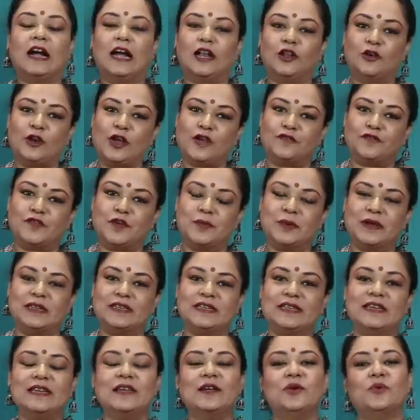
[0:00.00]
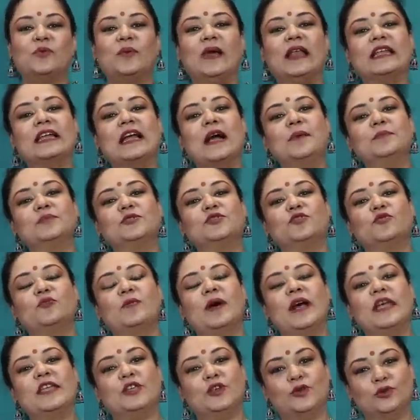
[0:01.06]
Hello everybody, welcome to
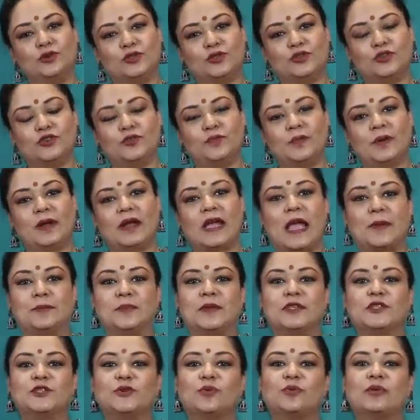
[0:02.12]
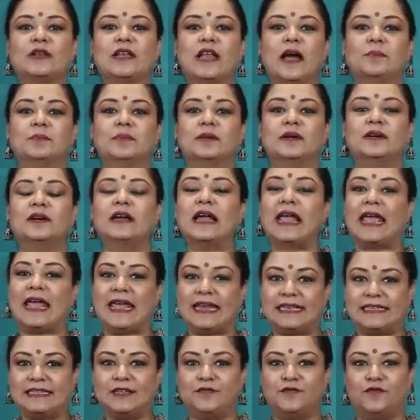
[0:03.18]
my YouTube episode number
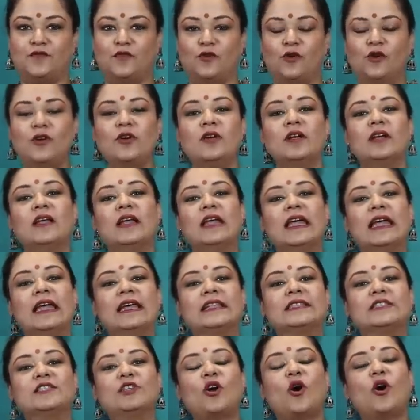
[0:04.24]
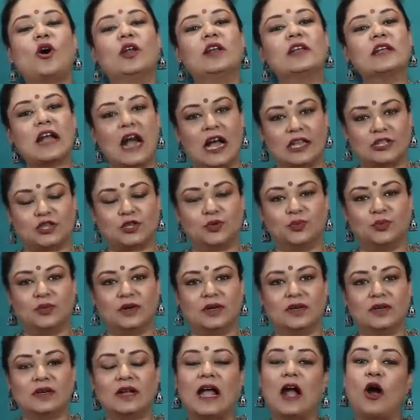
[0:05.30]
84. It's on
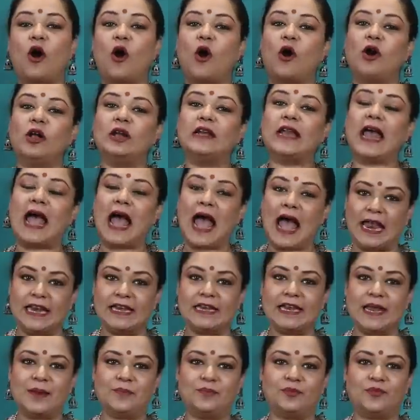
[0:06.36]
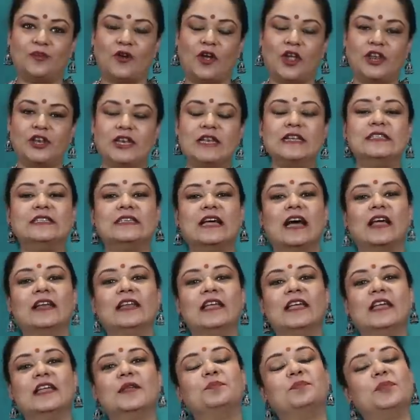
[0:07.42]
catchwork, all hand embroidery
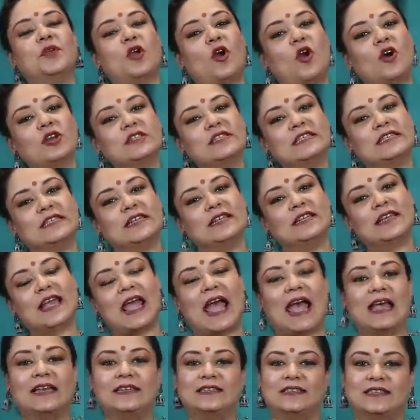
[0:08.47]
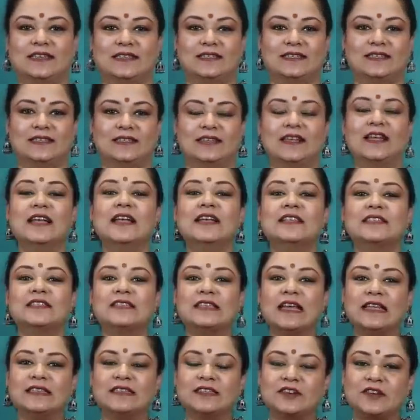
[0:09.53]
done in pure silk and tussar.
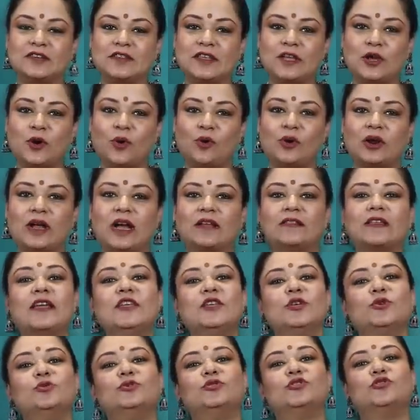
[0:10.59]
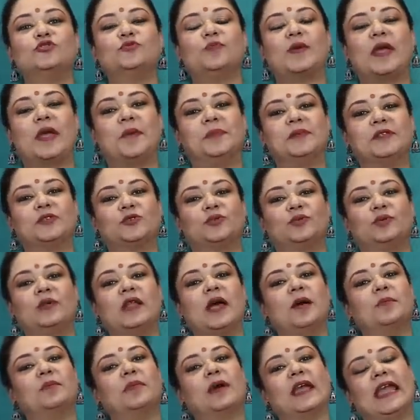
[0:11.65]
Sanskriti Kolkata YouTube episode
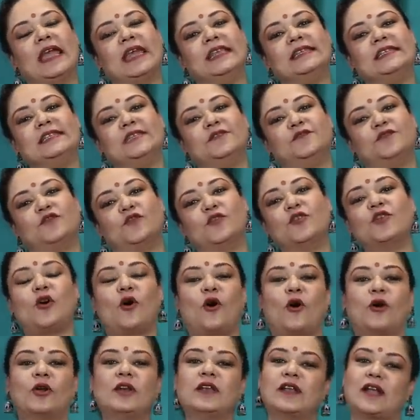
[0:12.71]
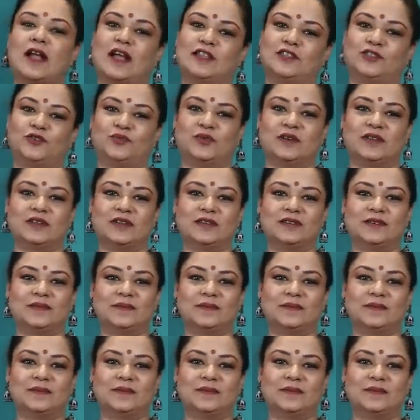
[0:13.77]
number 84 on catchwork.